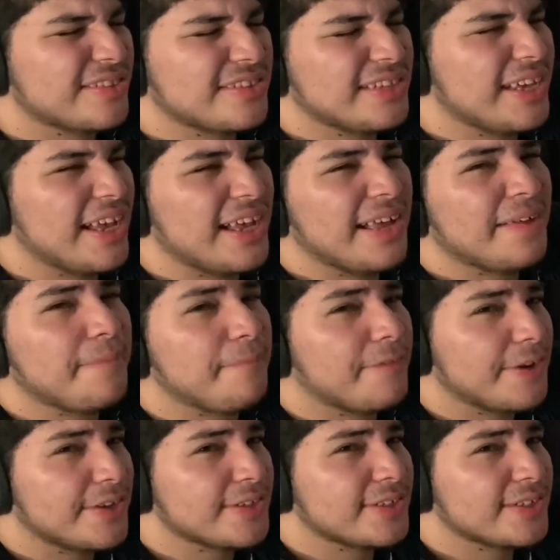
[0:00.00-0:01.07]
yeah,
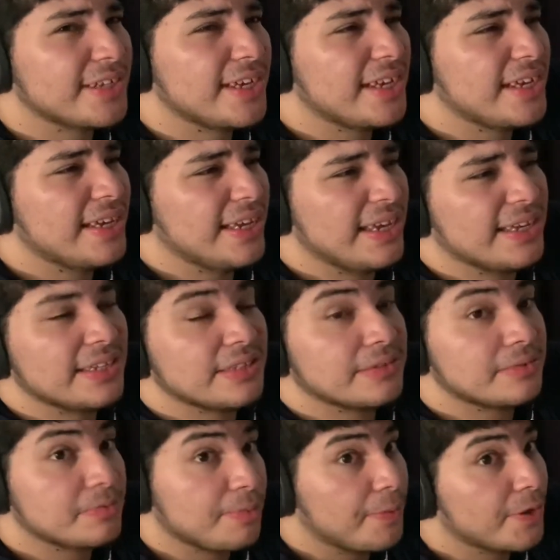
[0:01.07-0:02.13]
first. And
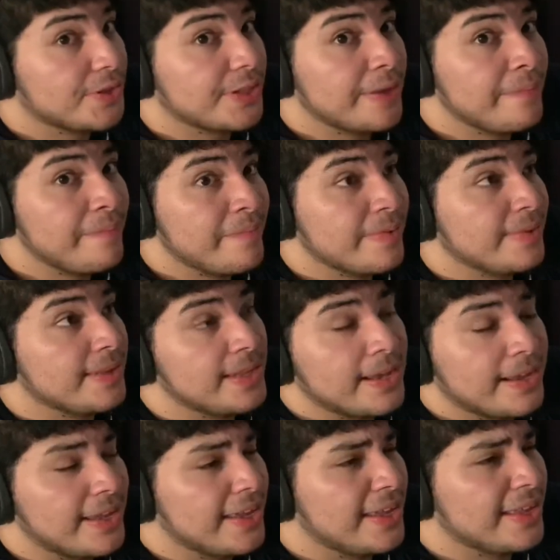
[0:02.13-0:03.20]
support them, yeah,
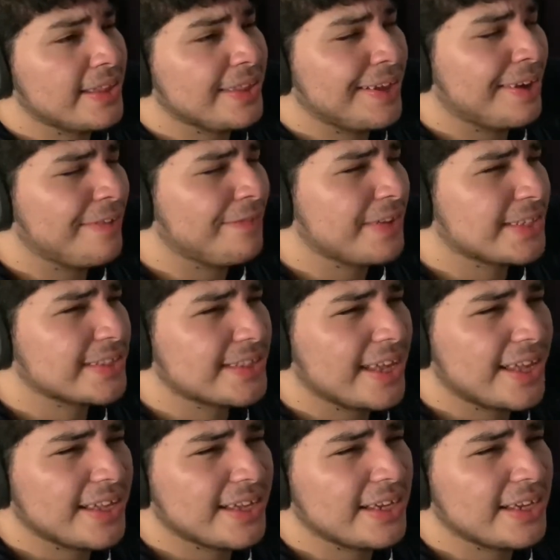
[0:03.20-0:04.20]
and uh, fix that.